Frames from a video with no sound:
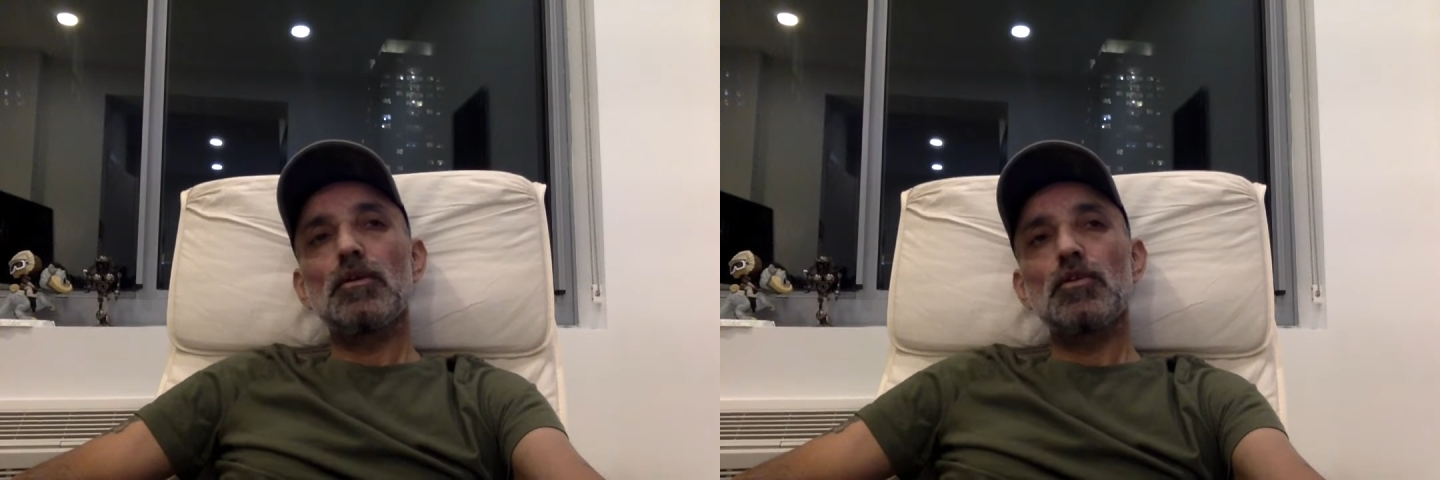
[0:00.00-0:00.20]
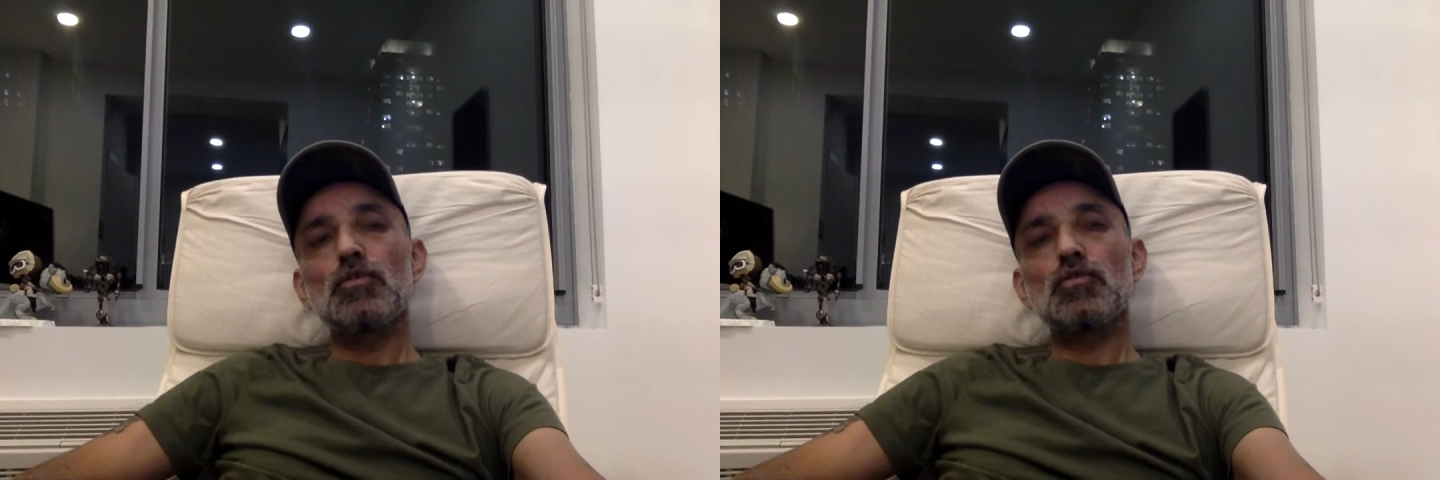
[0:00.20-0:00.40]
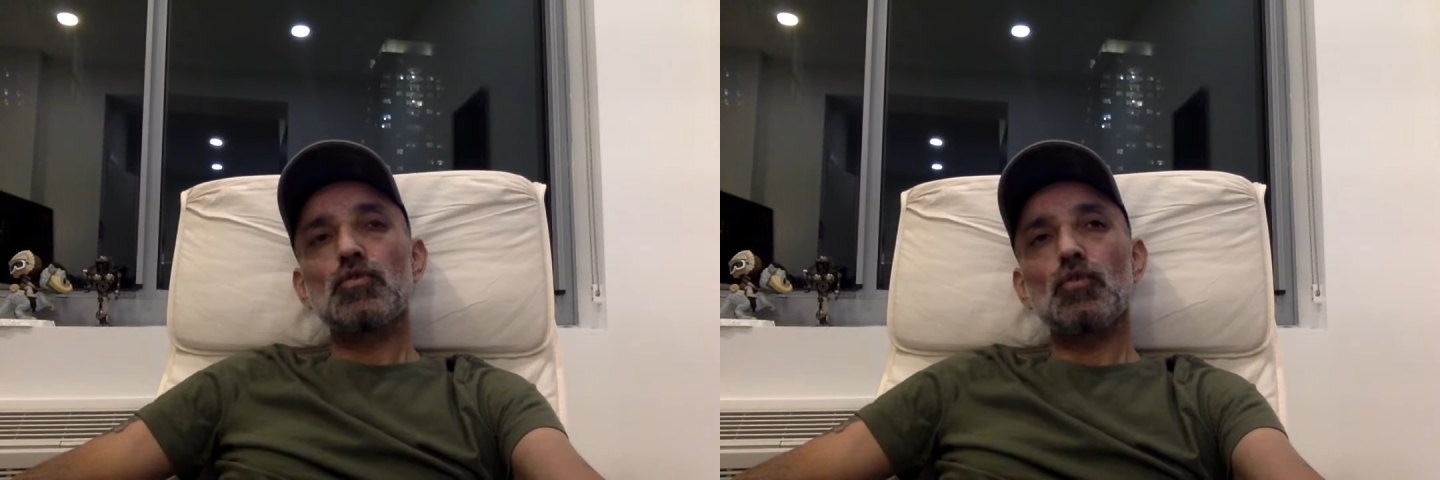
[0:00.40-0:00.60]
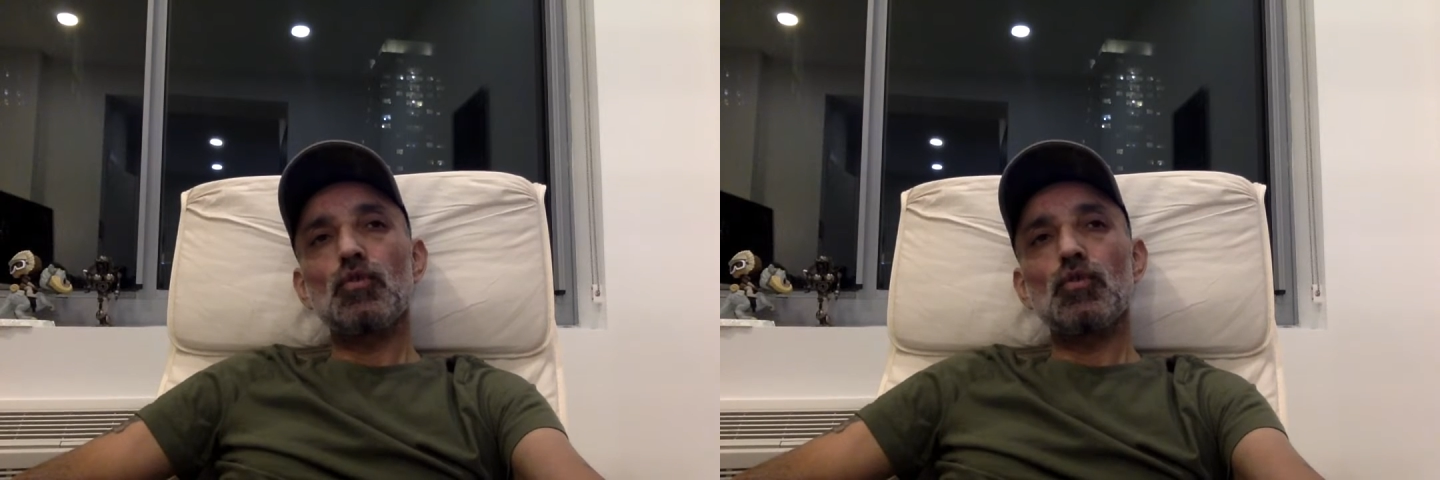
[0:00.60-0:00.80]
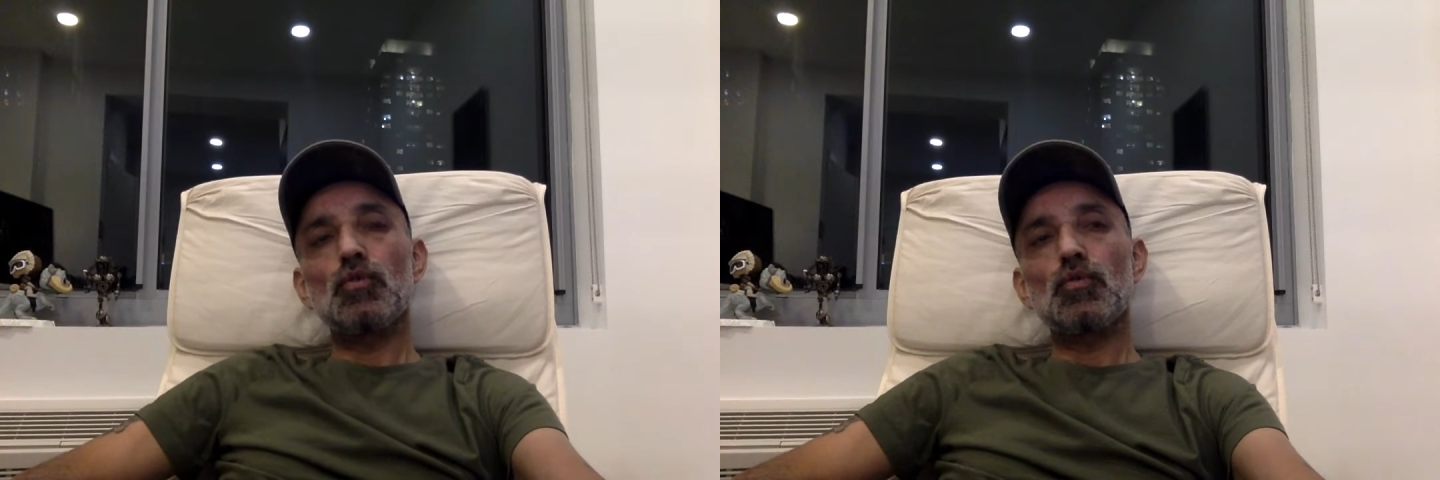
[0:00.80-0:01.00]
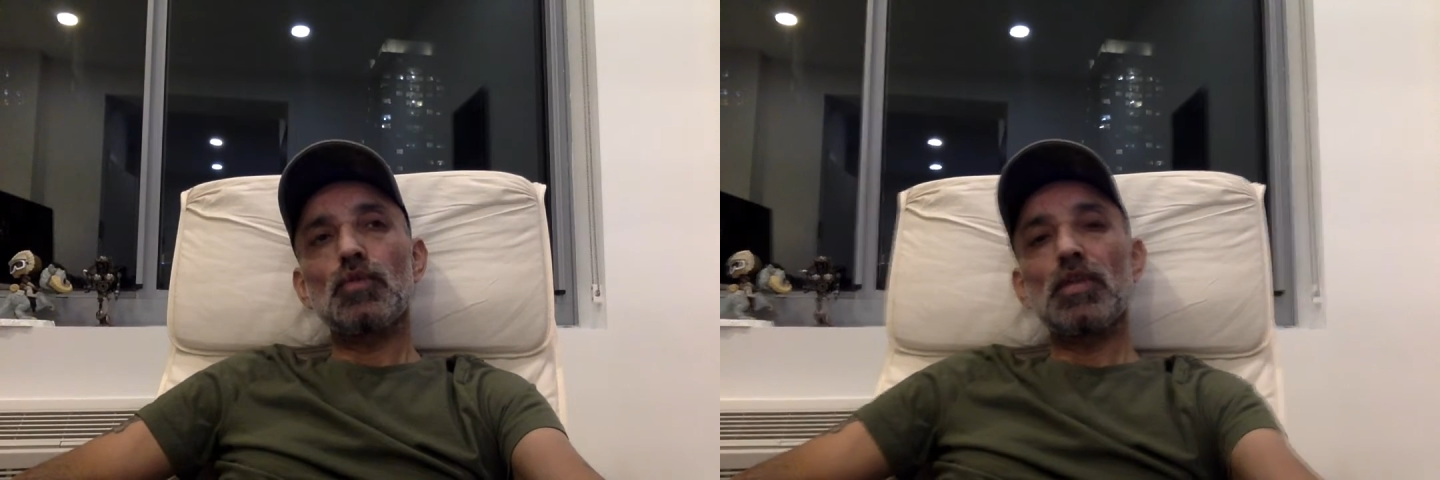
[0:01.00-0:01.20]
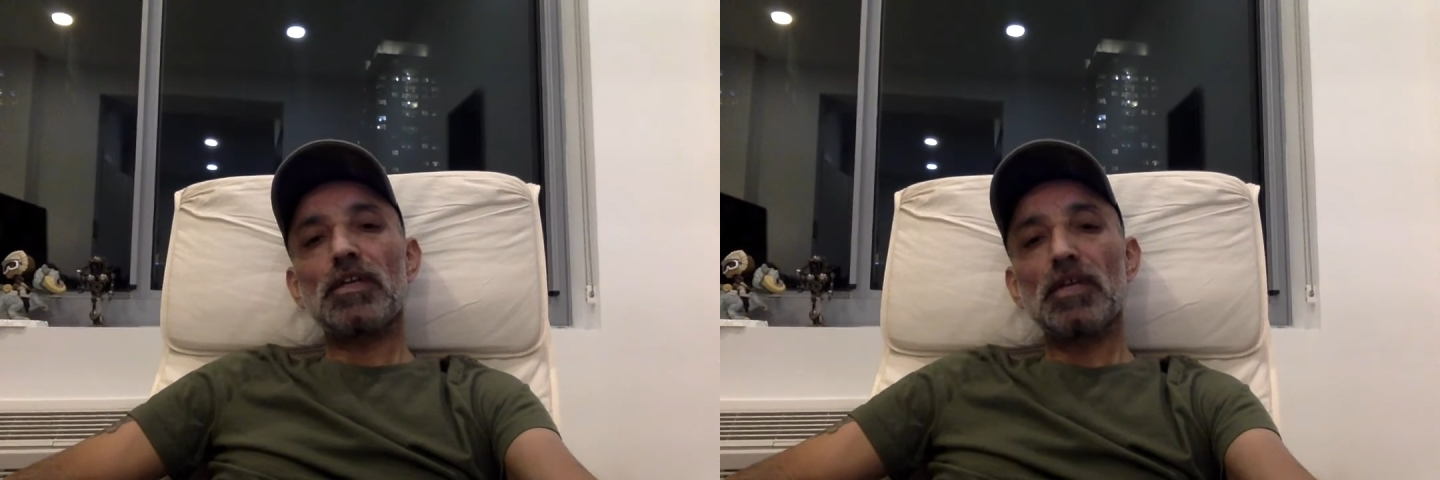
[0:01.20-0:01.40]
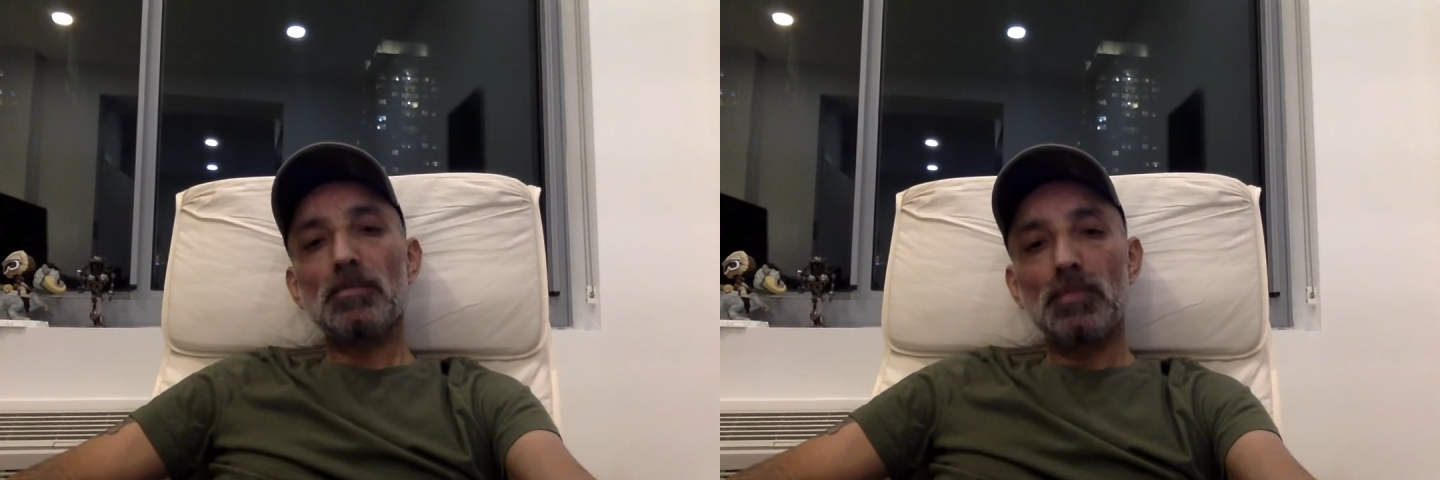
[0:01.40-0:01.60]
so they
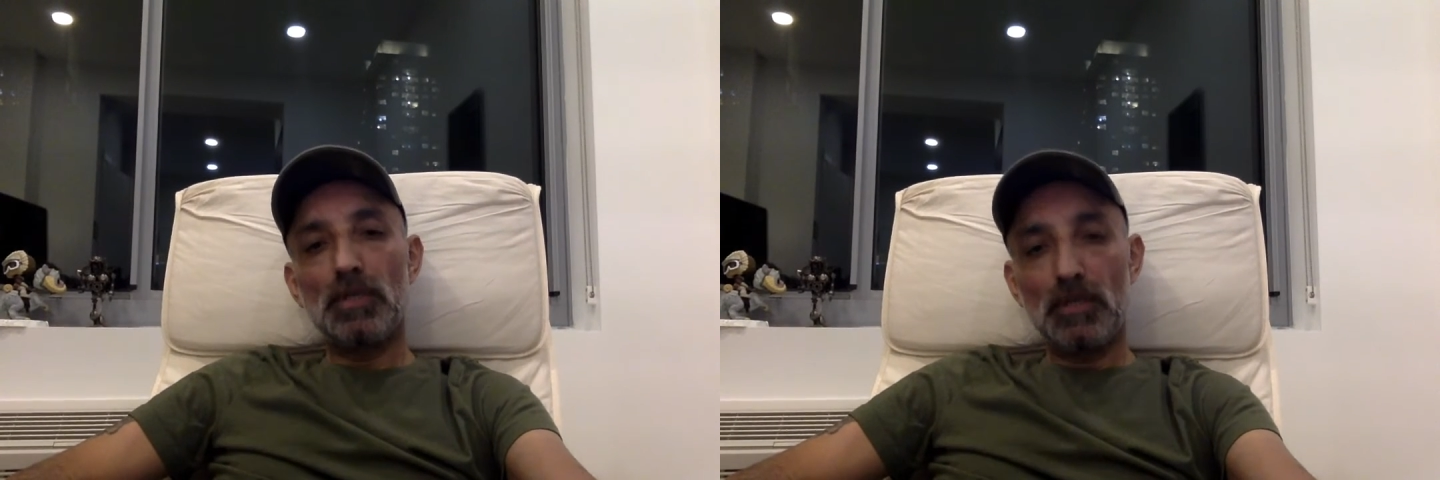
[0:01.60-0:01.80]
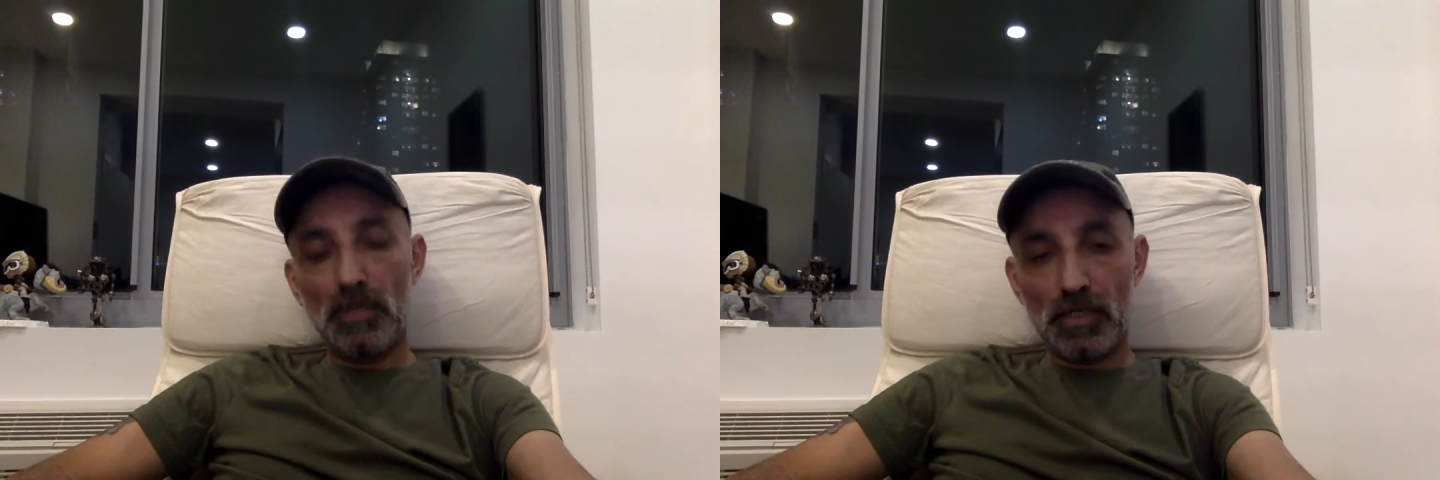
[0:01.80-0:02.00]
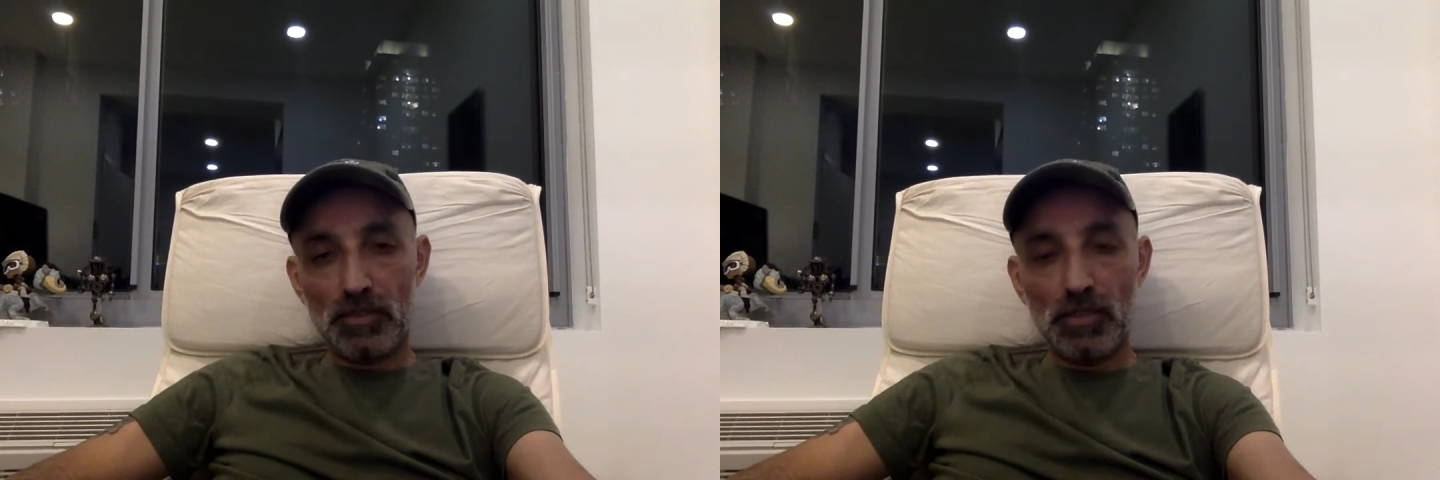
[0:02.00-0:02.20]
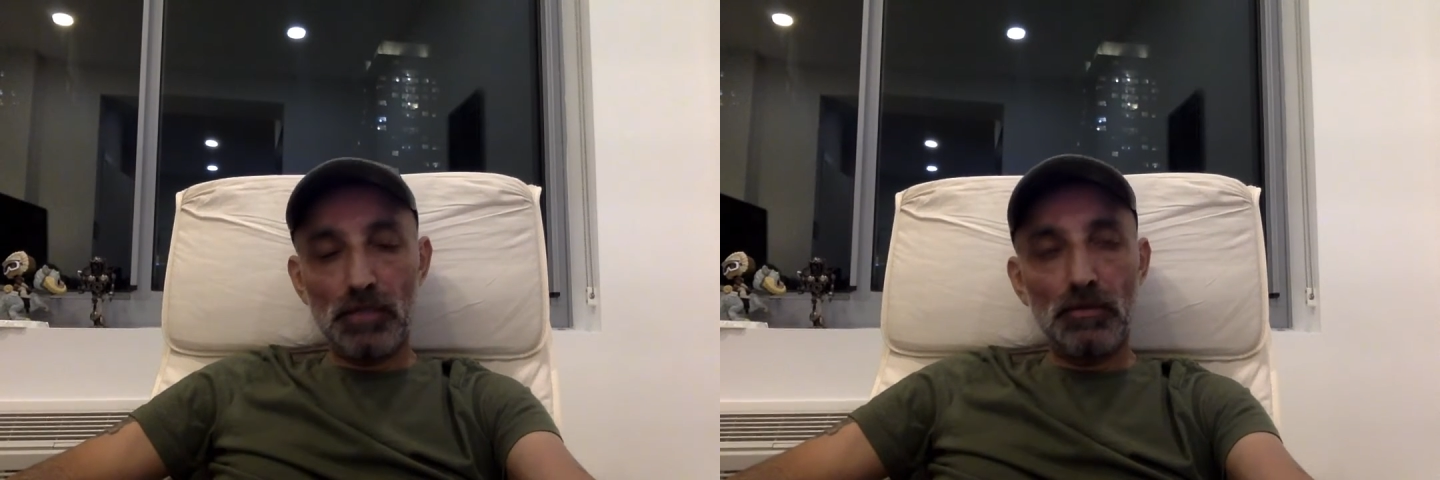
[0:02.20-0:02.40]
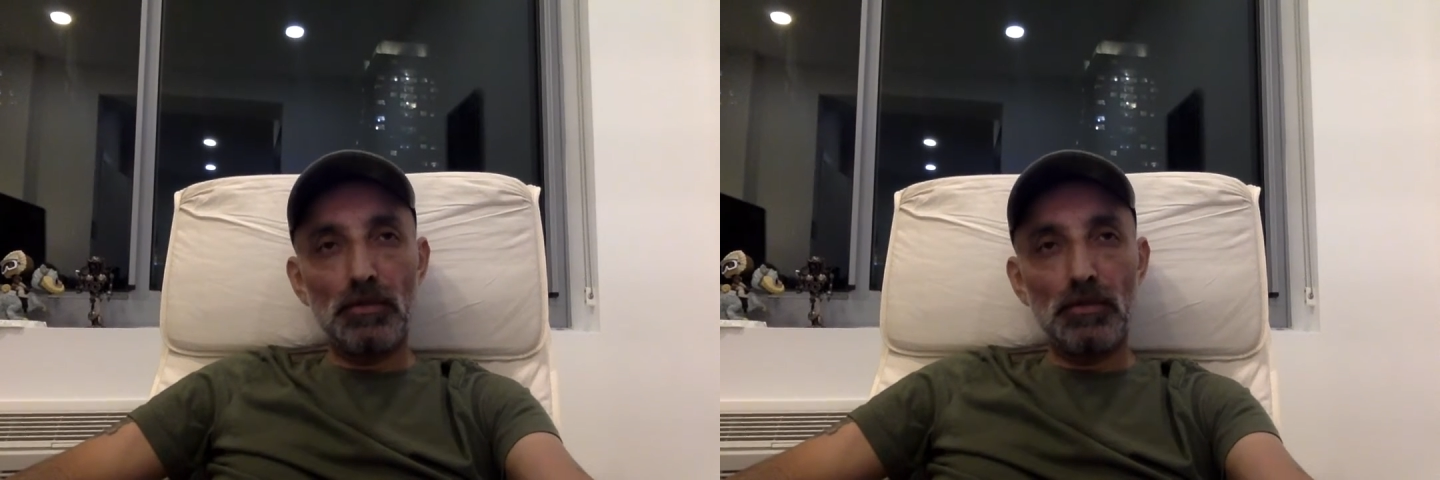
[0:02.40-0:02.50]
can be actually,